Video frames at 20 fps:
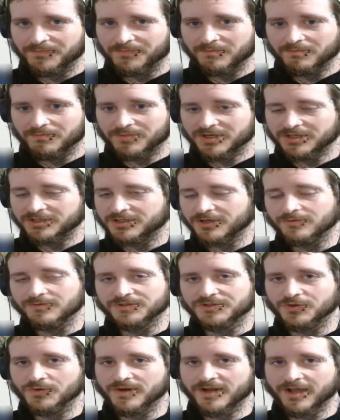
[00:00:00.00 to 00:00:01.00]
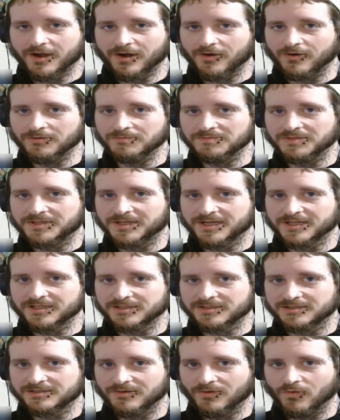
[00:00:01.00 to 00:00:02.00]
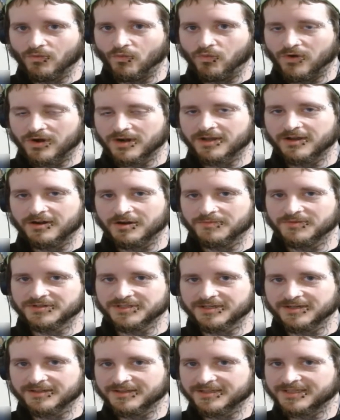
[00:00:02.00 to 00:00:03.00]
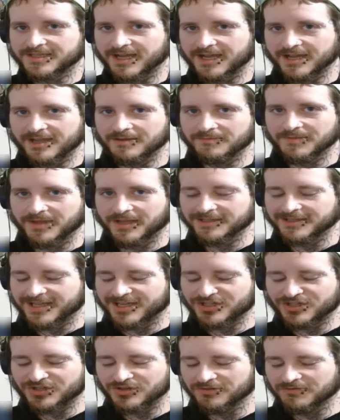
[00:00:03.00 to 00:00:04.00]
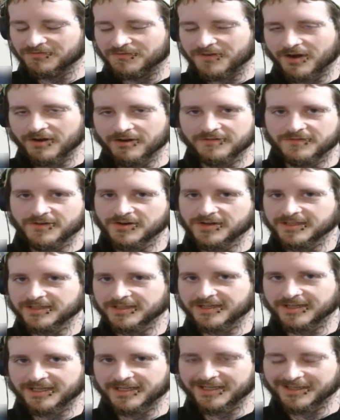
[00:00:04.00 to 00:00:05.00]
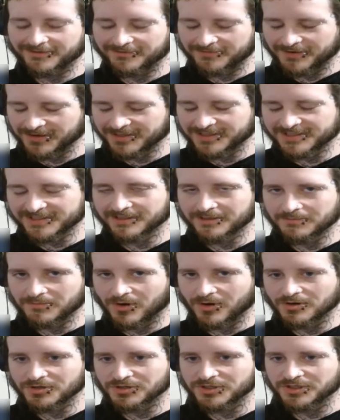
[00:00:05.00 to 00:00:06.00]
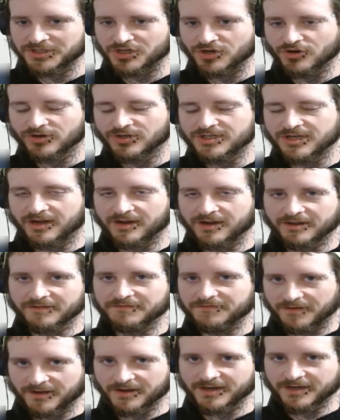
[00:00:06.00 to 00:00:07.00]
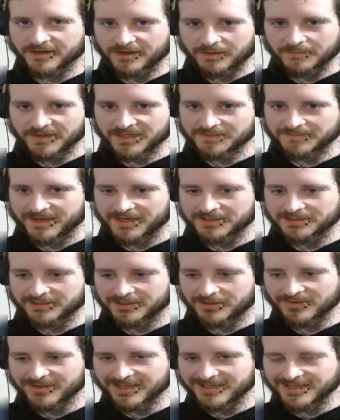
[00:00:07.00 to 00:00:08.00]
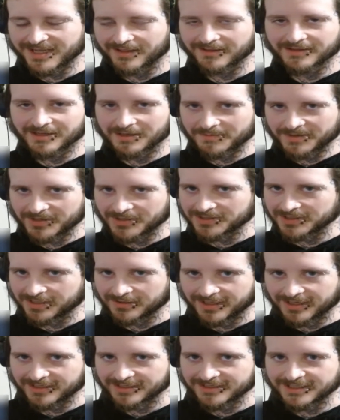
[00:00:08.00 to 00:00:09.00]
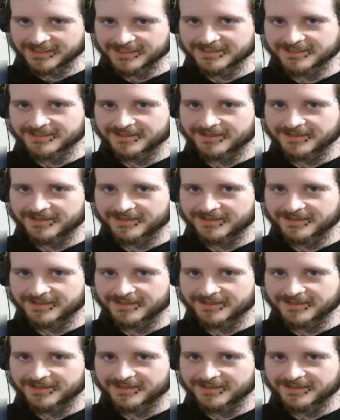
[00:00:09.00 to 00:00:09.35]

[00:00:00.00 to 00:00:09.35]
But don't do it at home, because 100% of the time, unless you're very, very lucky in a very slim margin, you're gonna fuck it up, especially with a delicate piercing like this.